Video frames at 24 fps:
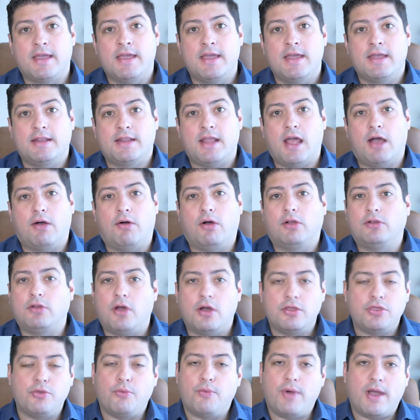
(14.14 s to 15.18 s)
Now,
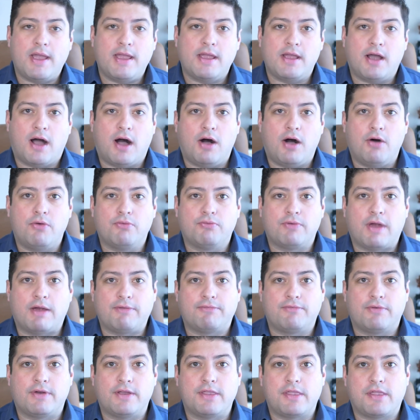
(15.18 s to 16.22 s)
along the way, I'll
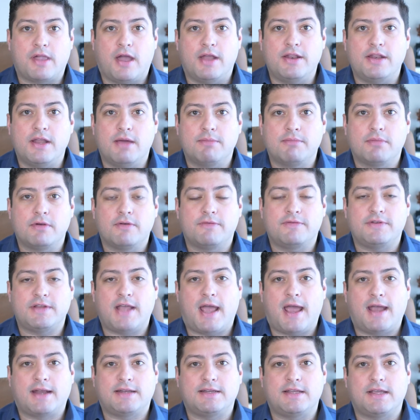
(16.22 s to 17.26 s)
reference a number of
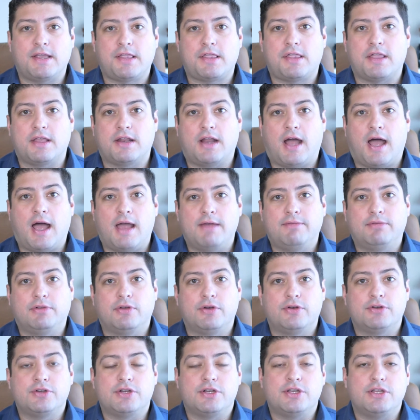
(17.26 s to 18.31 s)
tactics that I've
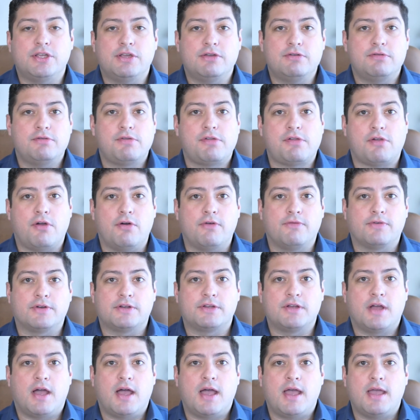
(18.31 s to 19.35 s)
learned and used over
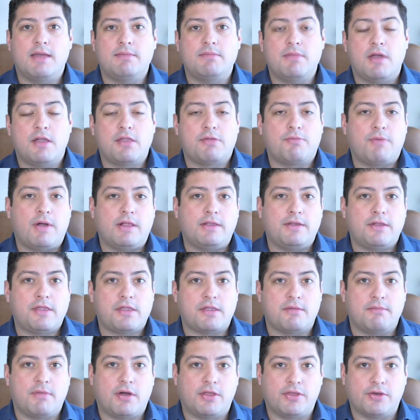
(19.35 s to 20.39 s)
time, as well as
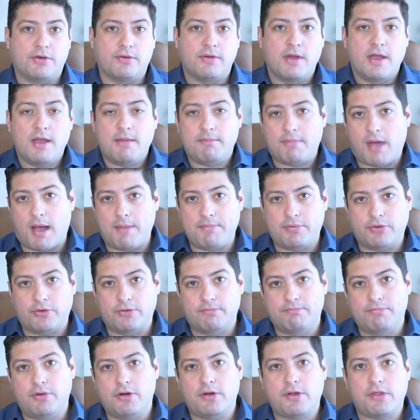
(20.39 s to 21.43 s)
some other popular
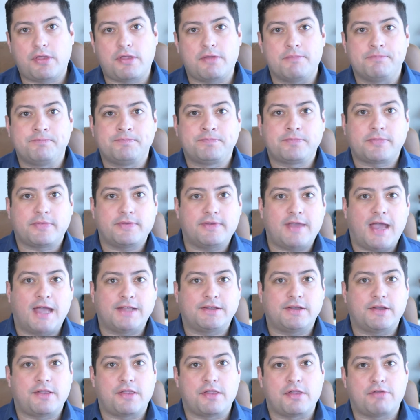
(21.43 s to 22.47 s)
books,
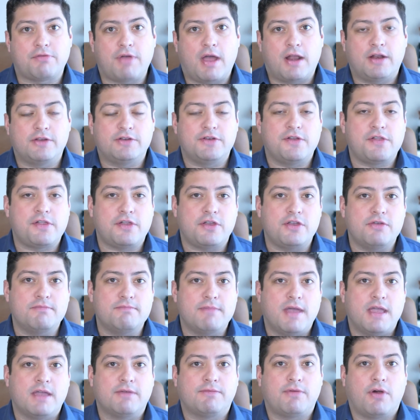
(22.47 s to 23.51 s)
tactics, and strategies that you
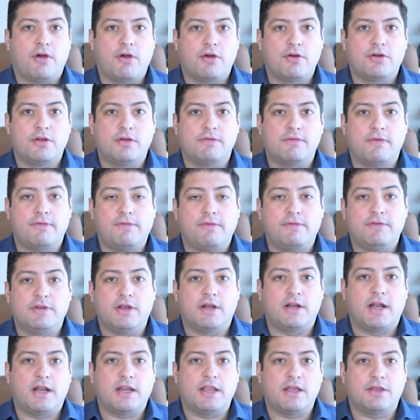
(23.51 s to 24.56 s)
may have heard of if you've
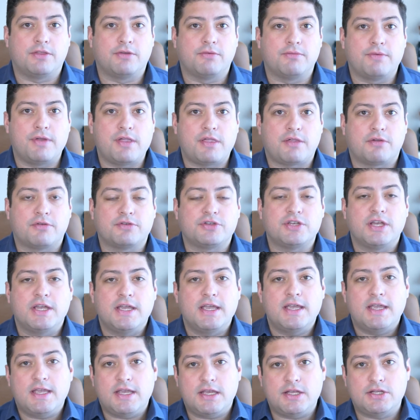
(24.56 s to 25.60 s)
done any other research
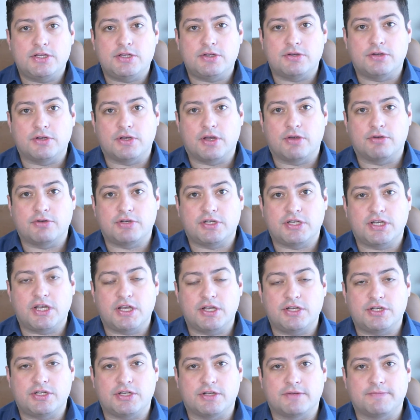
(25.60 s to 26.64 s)
into
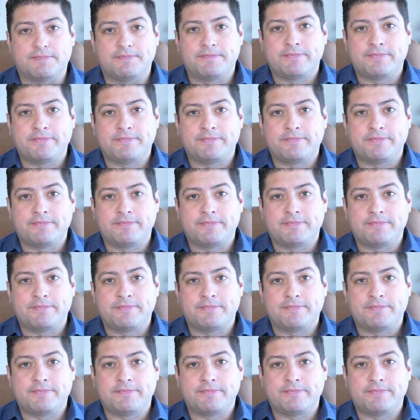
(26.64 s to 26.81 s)
negotiation.